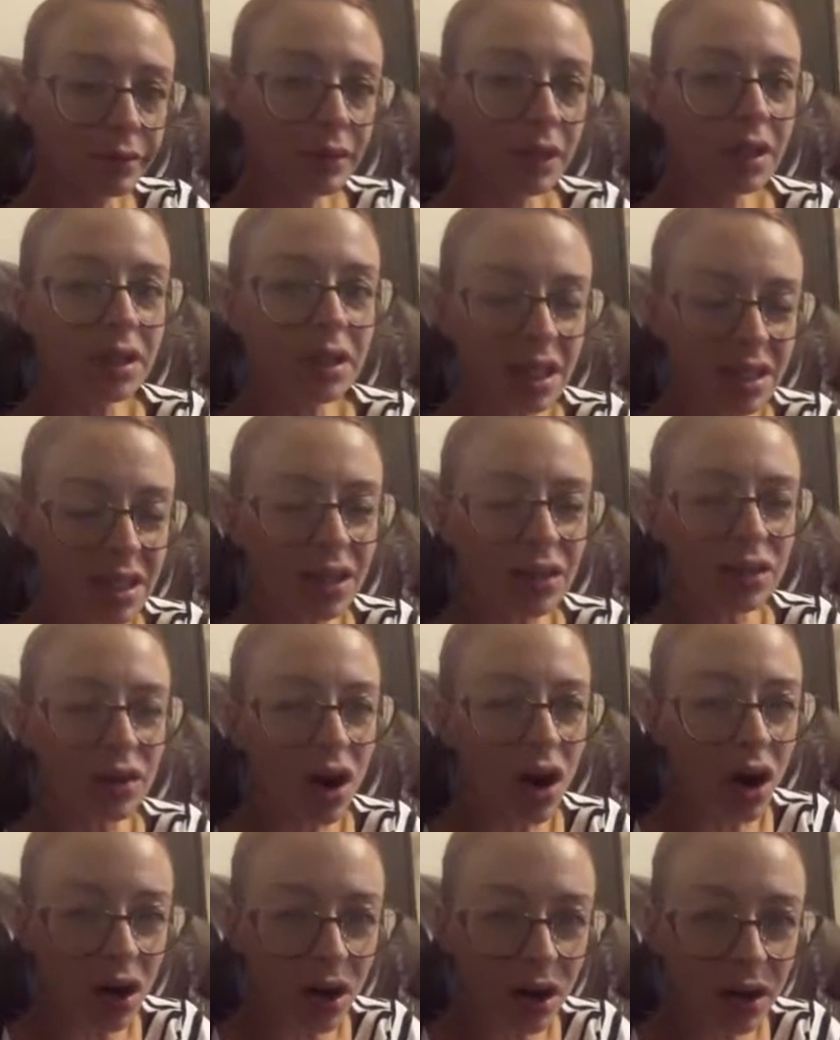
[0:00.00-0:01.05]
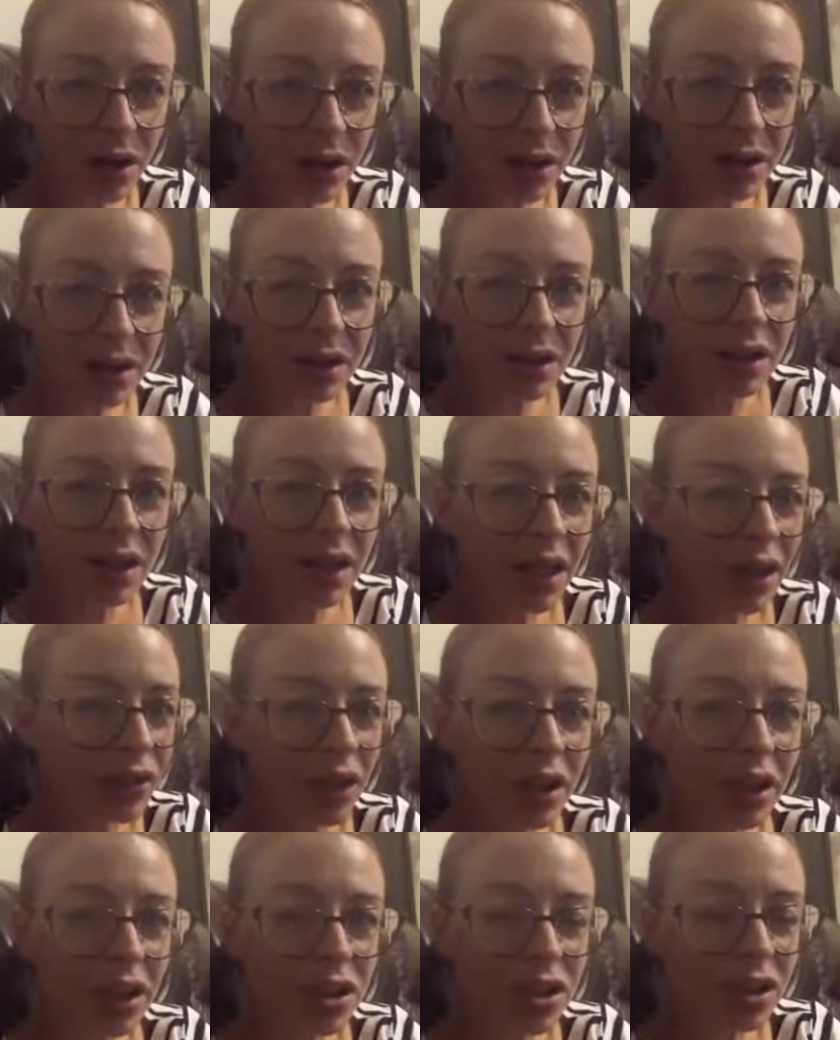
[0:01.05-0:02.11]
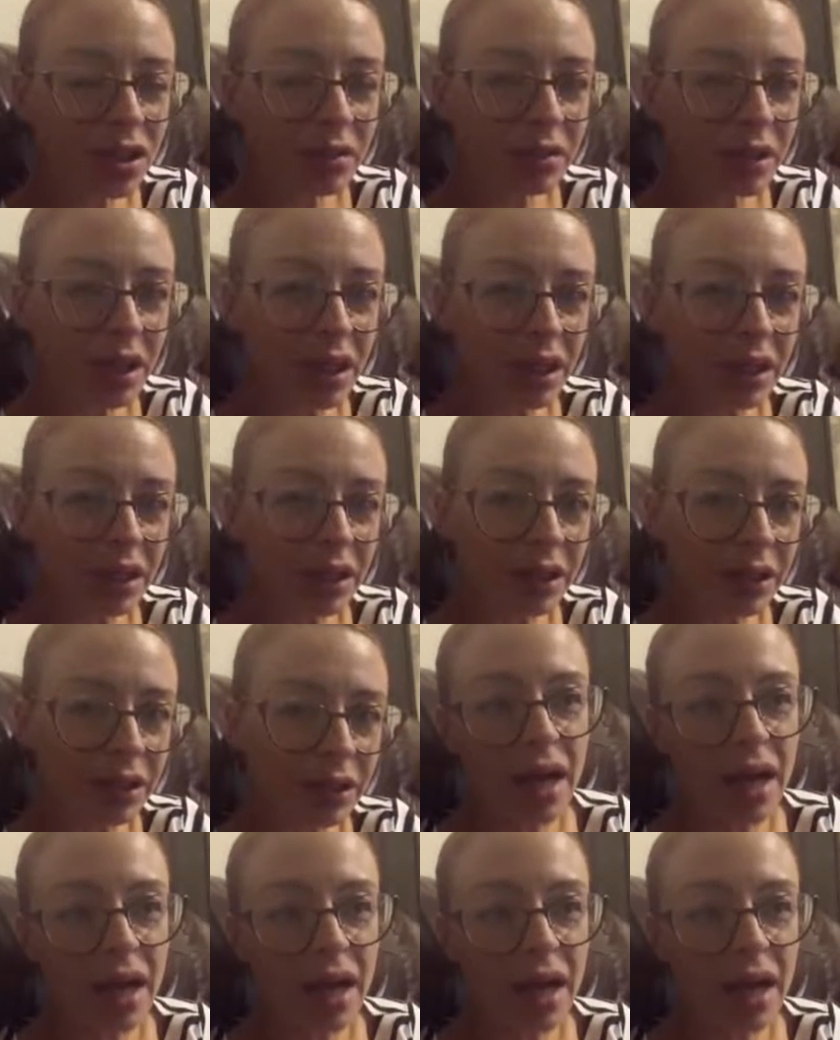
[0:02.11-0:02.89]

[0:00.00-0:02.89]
Does that sound hard? It really shouldn't be that hard.